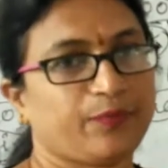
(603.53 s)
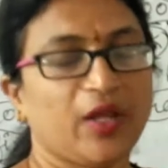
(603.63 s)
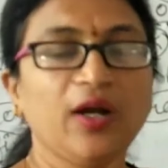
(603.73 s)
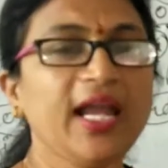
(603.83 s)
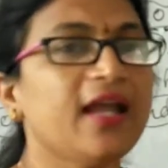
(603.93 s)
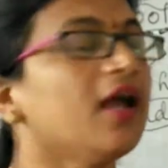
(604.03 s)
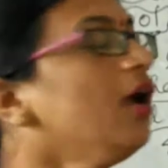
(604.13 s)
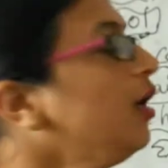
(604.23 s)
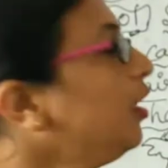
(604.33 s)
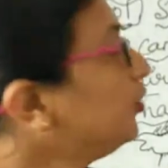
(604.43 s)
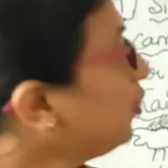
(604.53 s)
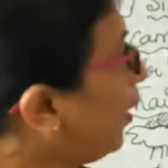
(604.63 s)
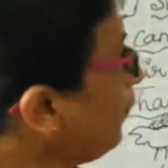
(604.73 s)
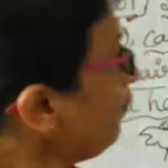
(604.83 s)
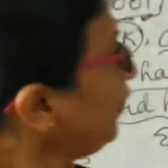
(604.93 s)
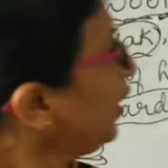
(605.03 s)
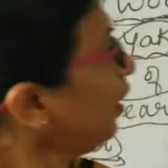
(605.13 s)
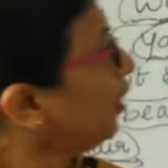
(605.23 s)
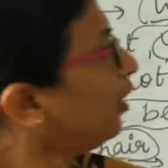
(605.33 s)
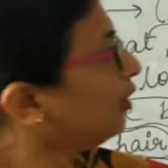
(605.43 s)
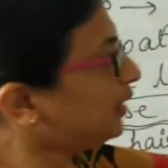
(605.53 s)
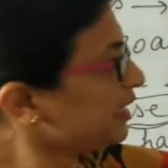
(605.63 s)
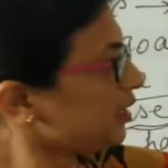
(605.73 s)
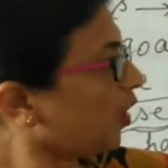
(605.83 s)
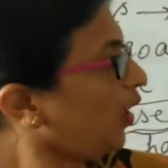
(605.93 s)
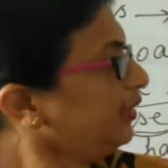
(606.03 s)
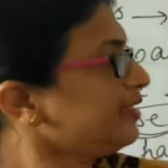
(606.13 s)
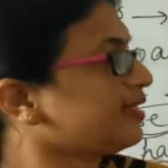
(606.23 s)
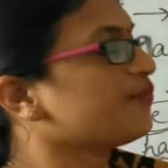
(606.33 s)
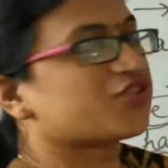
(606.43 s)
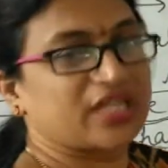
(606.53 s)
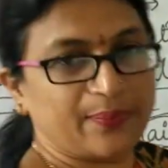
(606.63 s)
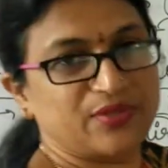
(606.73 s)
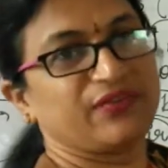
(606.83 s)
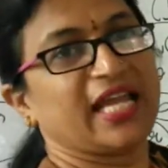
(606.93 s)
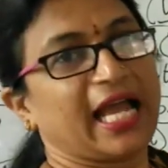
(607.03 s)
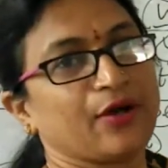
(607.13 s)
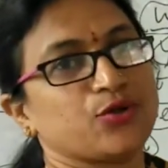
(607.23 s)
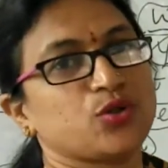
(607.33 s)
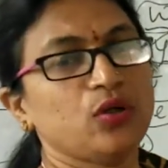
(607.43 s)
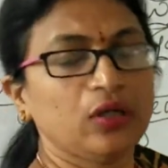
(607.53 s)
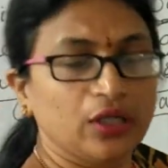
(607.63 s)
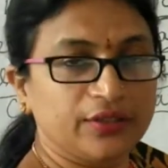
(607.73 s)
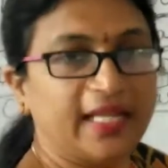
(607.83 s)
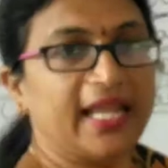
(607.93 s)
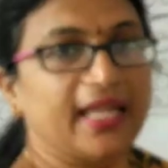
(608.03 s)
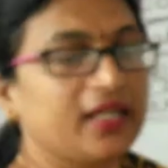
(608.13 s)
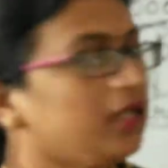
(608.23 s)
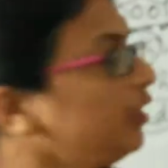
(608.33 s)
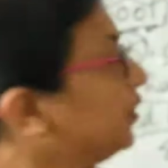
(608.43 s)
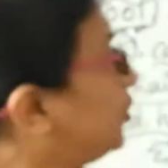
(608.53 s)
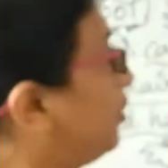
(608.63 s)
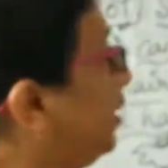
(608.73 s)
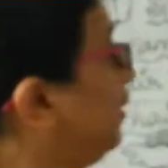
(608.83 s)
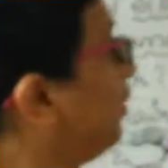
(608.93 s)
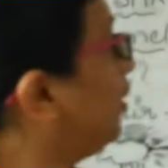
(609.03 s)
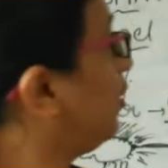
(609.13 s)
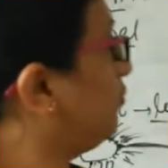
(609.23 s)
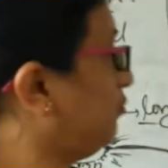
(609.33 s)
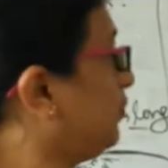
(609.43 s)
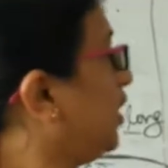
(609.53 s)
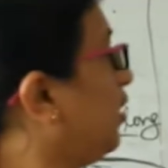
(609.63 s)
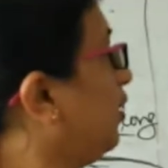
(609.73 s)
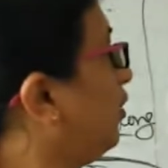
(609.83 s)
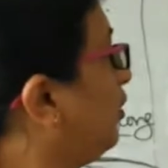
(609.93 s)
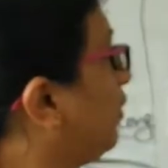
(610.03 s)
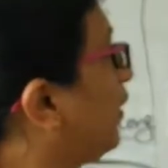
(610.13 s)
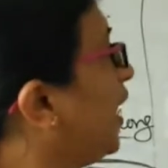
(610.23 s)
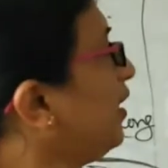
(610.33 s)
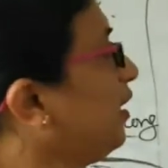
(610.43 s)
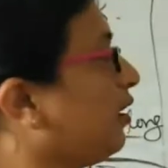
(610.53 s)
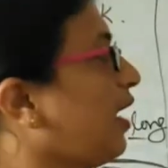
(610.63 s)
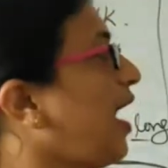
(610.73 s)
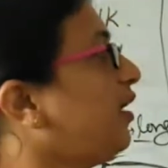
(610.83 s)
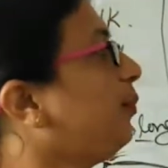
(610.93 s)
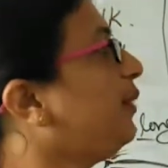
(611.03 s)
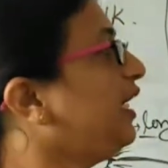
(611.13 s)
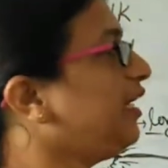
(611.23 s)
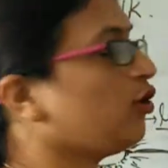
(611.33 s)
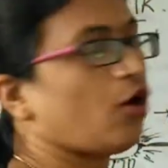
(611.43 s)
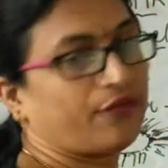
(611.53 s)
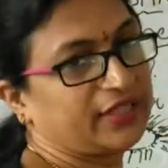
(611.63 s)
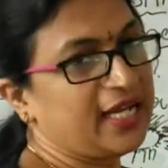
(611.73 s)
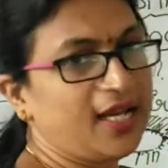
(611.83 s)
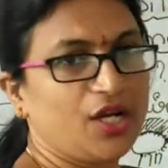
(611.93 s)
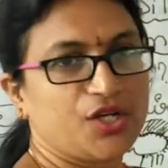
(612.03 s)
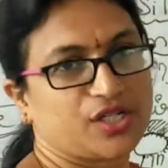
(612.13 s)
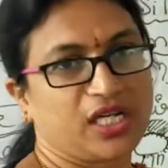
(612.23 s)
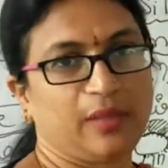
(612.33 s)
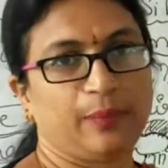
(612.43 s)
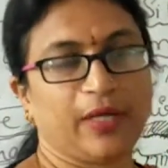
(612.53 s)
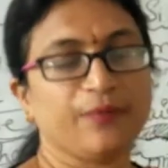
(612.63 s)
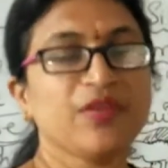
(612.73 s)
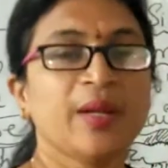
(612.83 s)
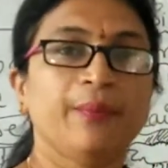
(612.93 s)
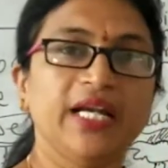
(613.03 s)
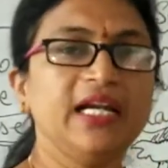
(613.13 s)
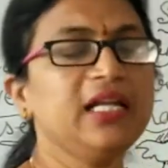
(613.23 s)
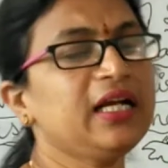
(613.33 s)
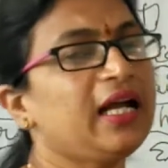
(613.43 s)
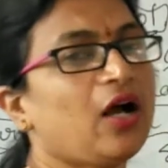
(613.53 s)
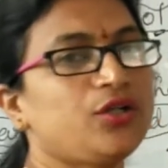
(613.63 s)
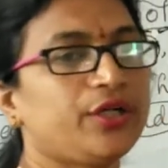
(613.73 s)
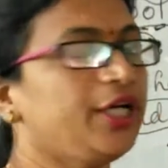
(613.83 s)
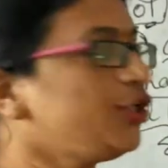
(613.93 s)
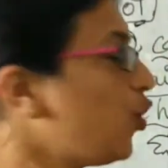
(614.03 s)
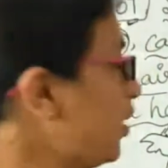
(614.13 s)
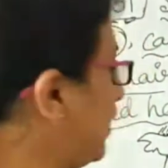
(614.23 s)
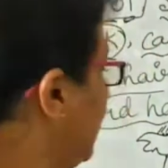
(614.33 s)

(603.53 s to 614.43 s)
Okay, so these are all some steps we have to take in the rearing and breeding of the sheep. Breeding, I already told,